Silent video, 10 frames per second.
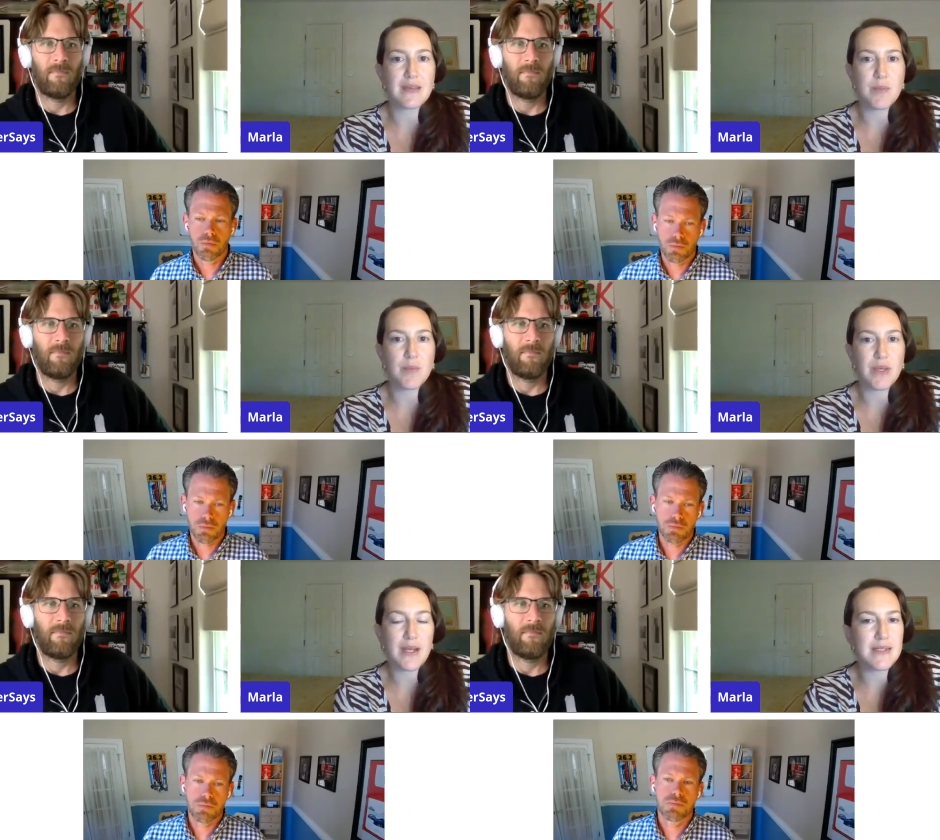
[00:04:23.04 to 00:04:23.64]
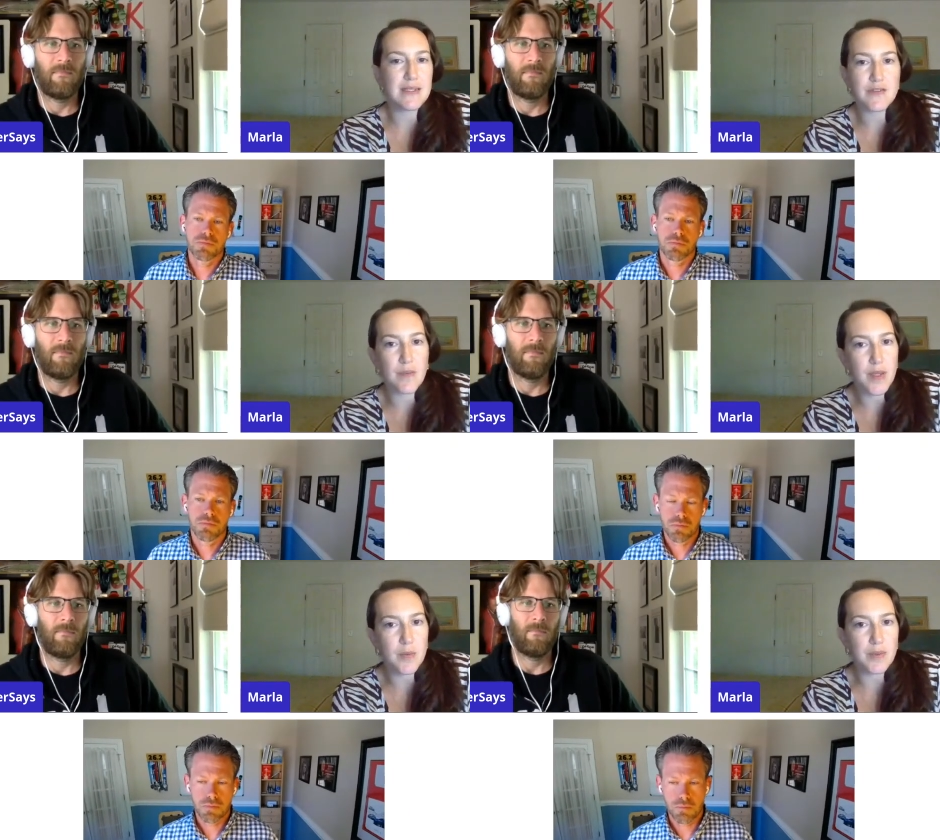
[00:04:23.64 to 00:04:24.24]
Speaker 1: that people get ideas
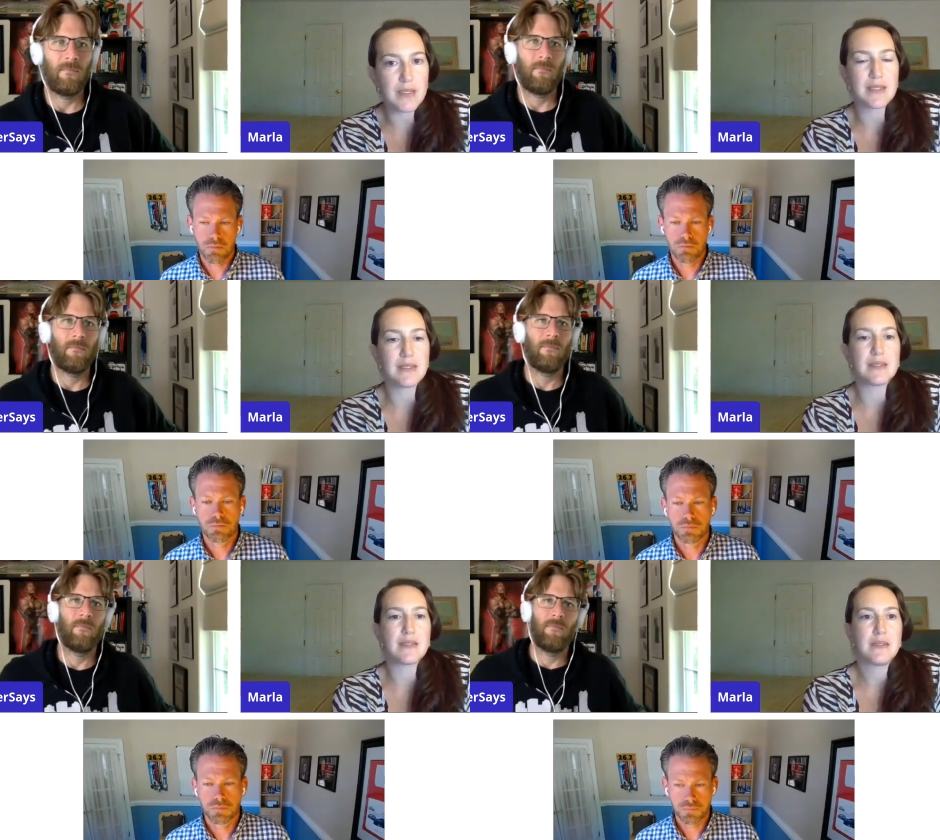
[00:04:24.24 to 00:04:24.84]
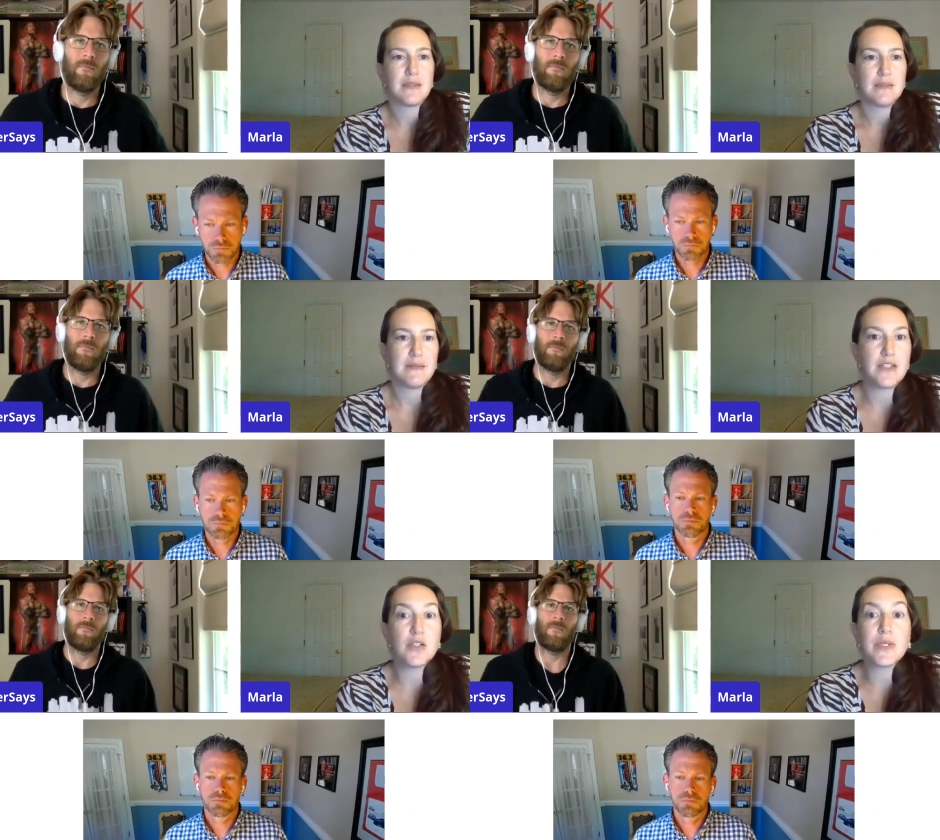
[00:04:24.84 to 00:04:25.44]
from other places
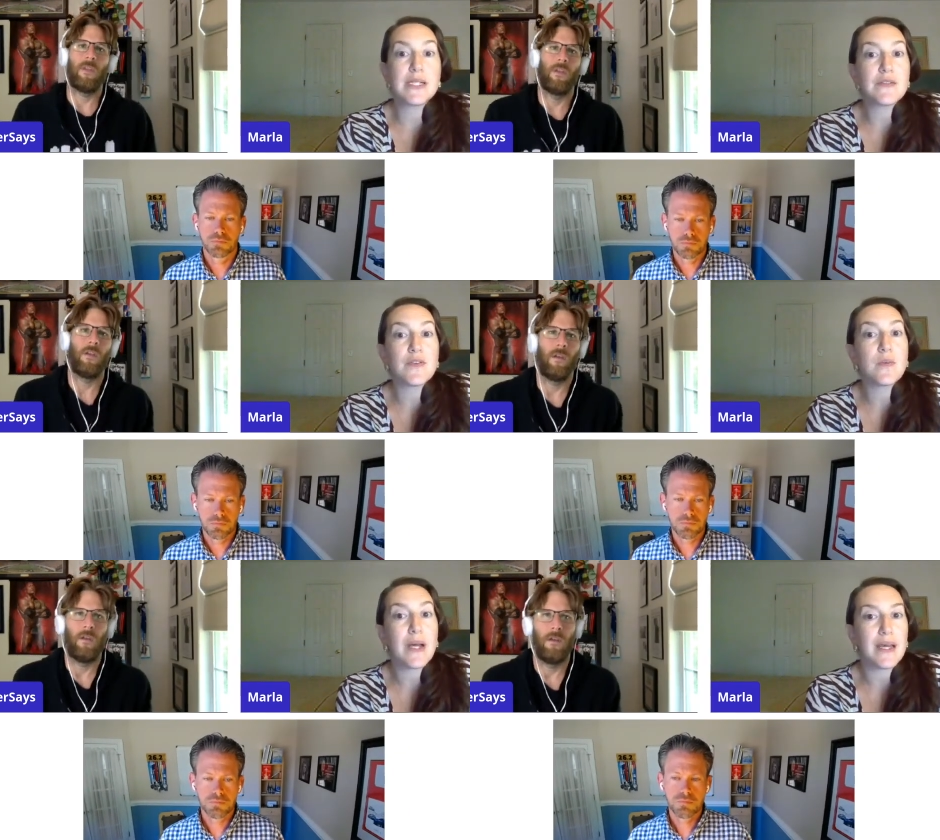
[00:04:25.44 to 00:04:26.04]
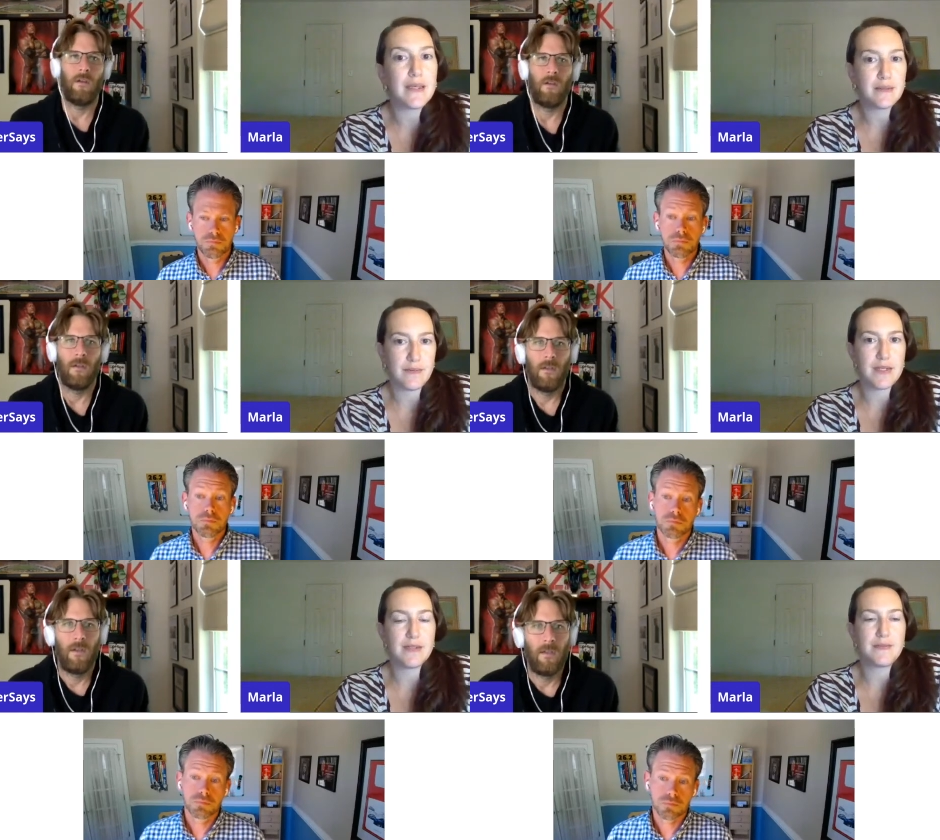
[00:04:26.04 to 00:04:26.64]
and do it in a different way
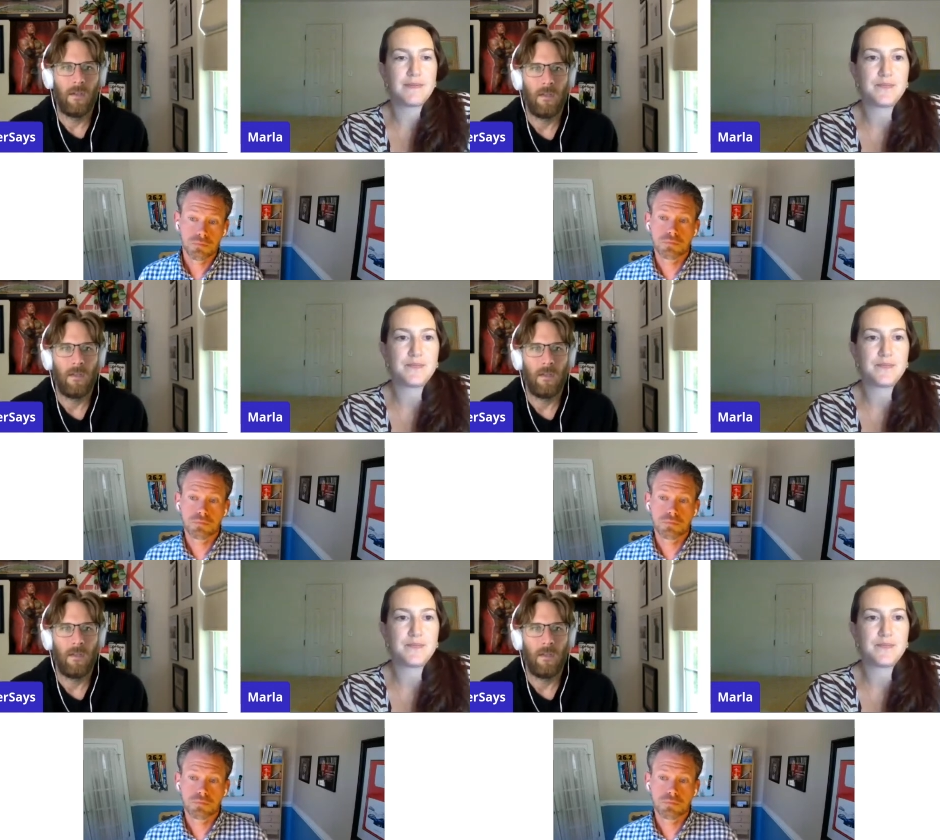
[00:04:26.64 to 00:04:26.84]
right